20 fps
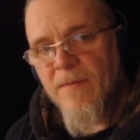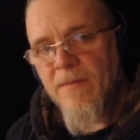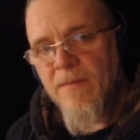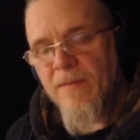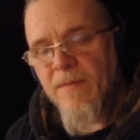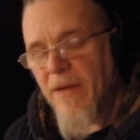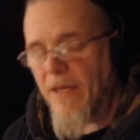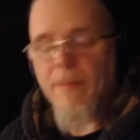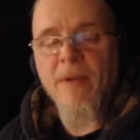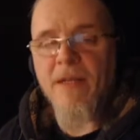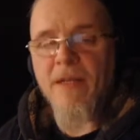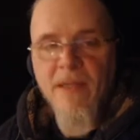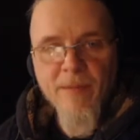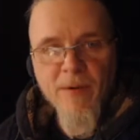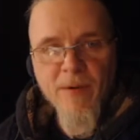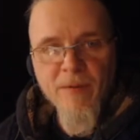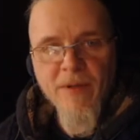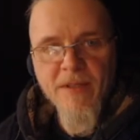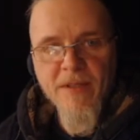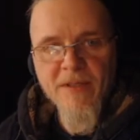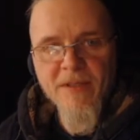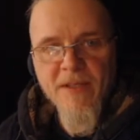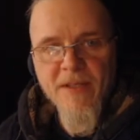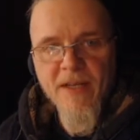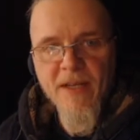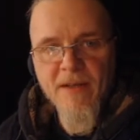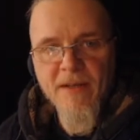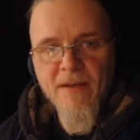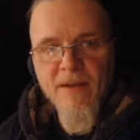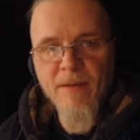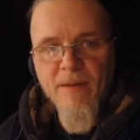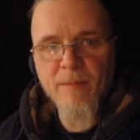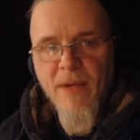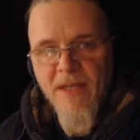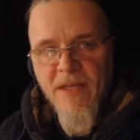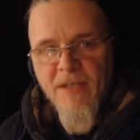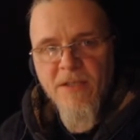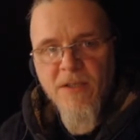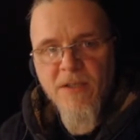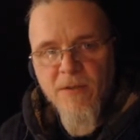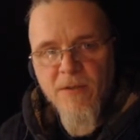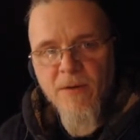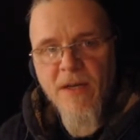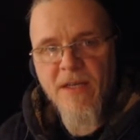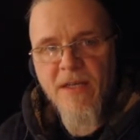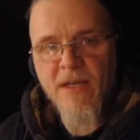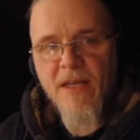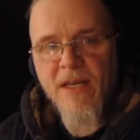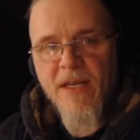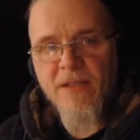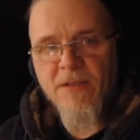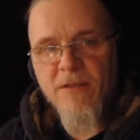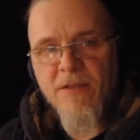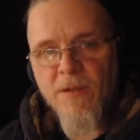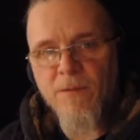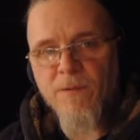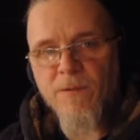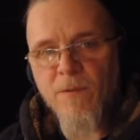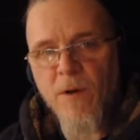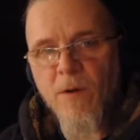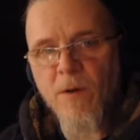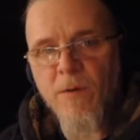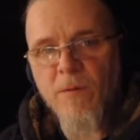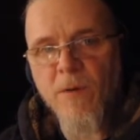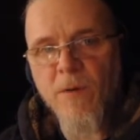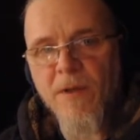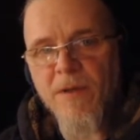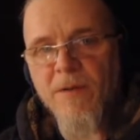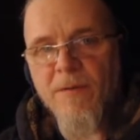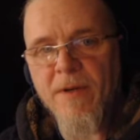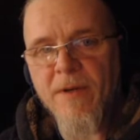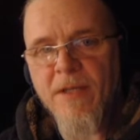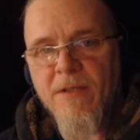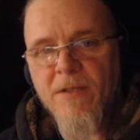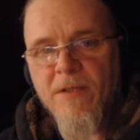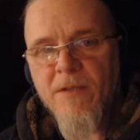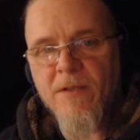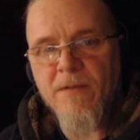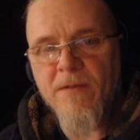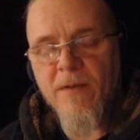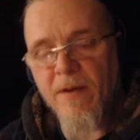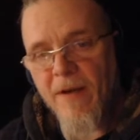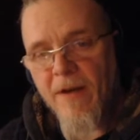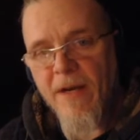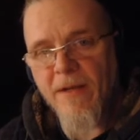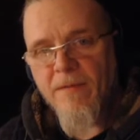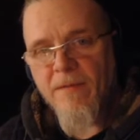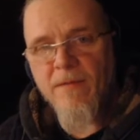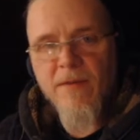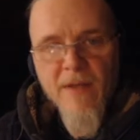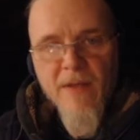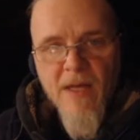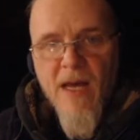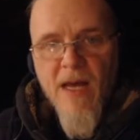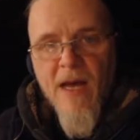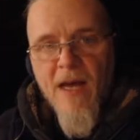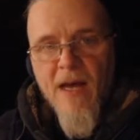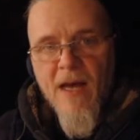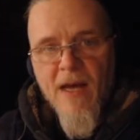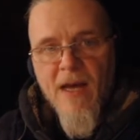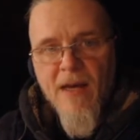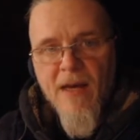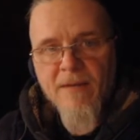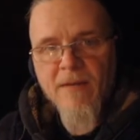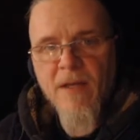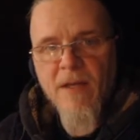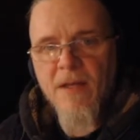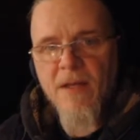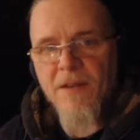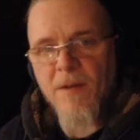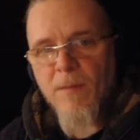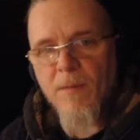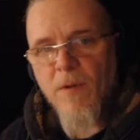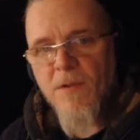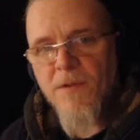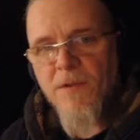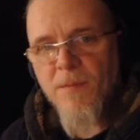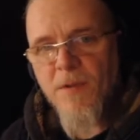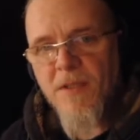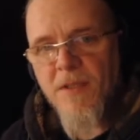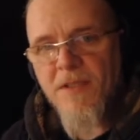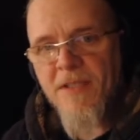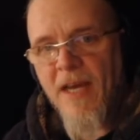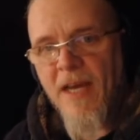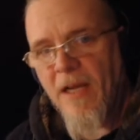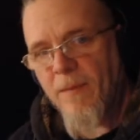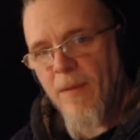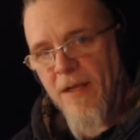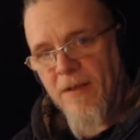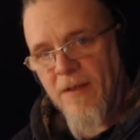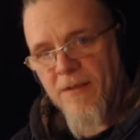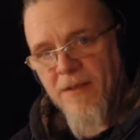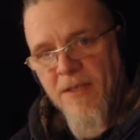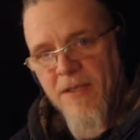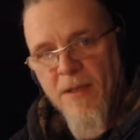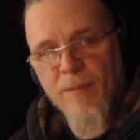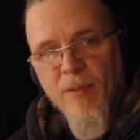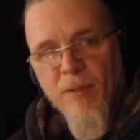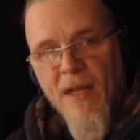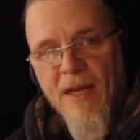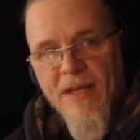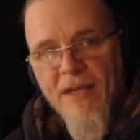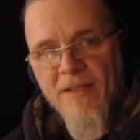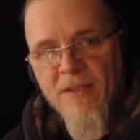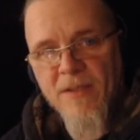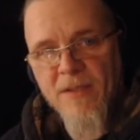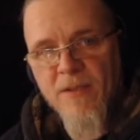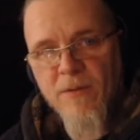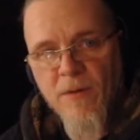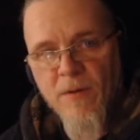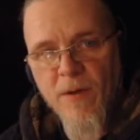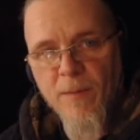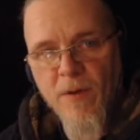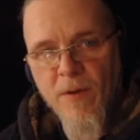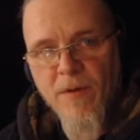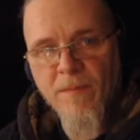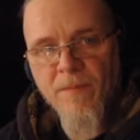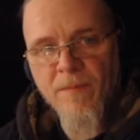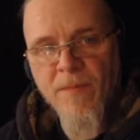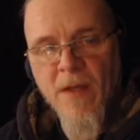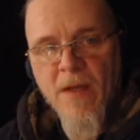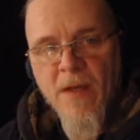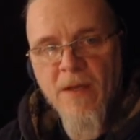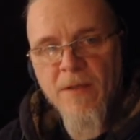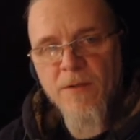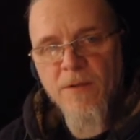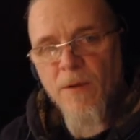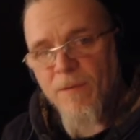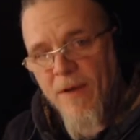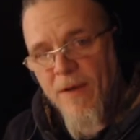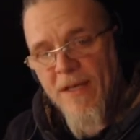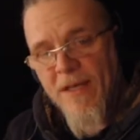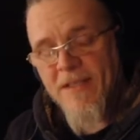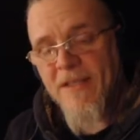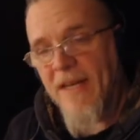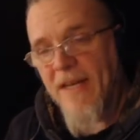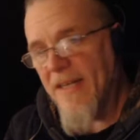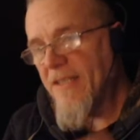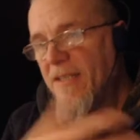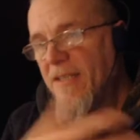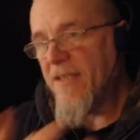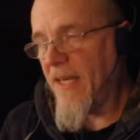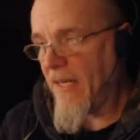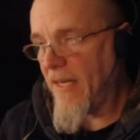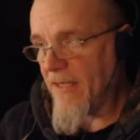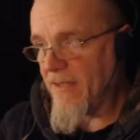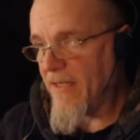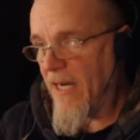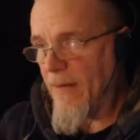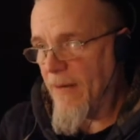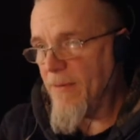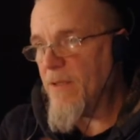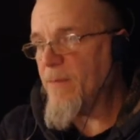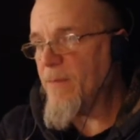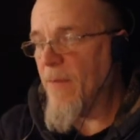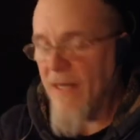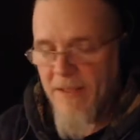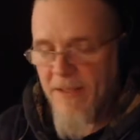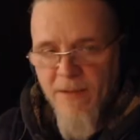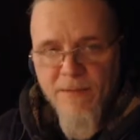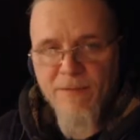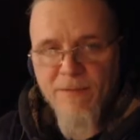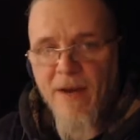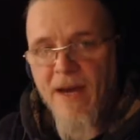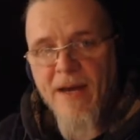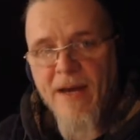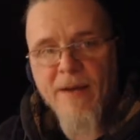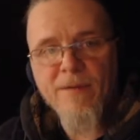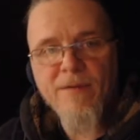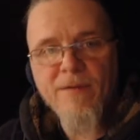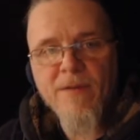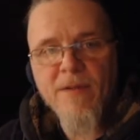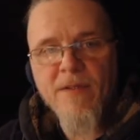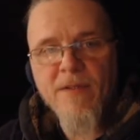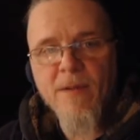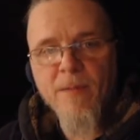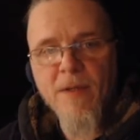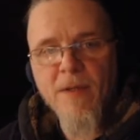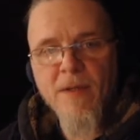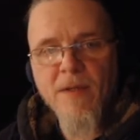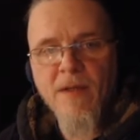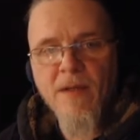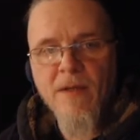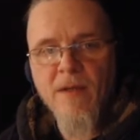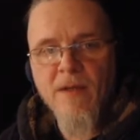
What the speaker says: Wait a minute, let me read this again. Make a strike against your foe within reach. All right. The multiple attack penalty applies as normal. So if I attack a second time, it's -5, typically.